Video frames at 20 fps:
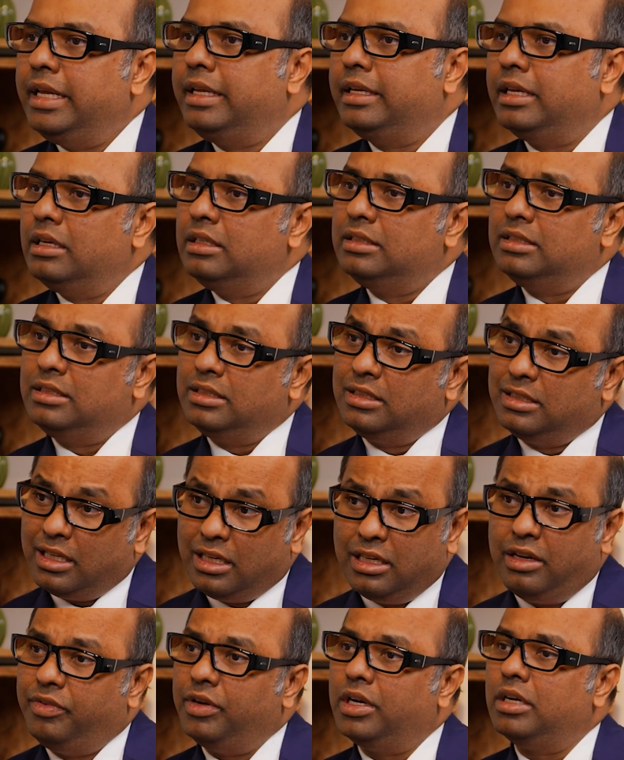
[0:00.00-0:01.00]

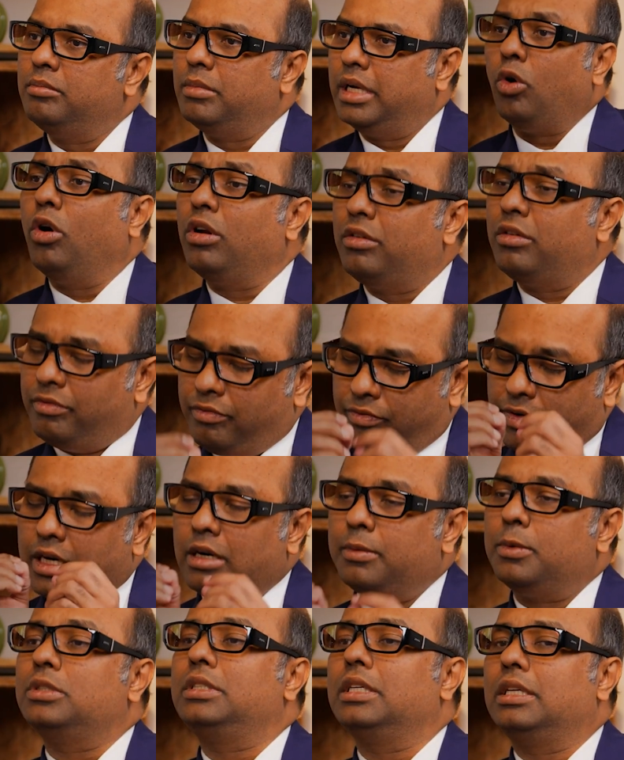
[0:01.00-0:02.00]
significant money, forget about
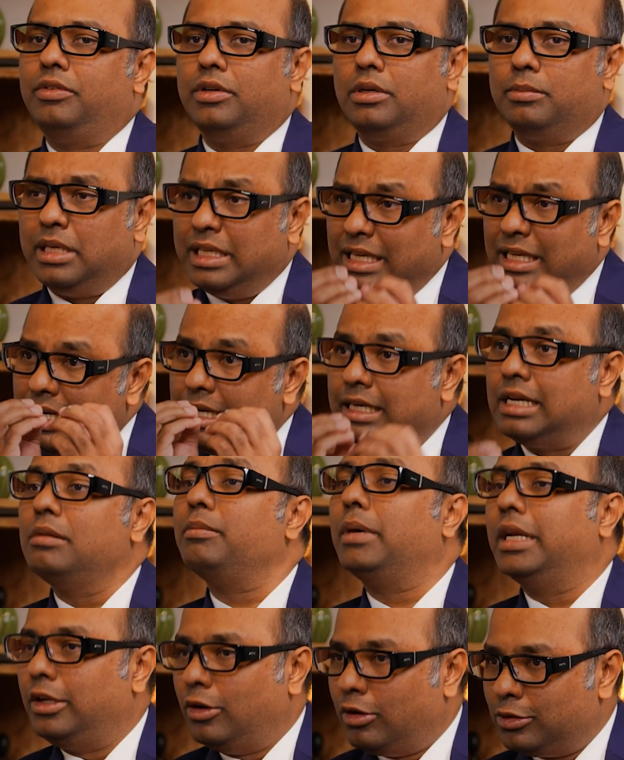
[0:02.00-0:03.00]
significant money, little money
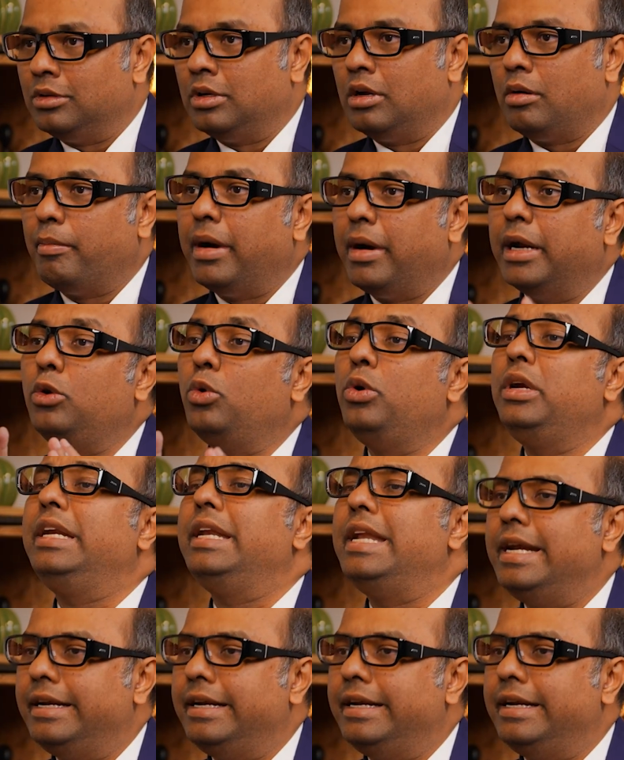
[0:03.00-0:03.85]
also, by doing day trading.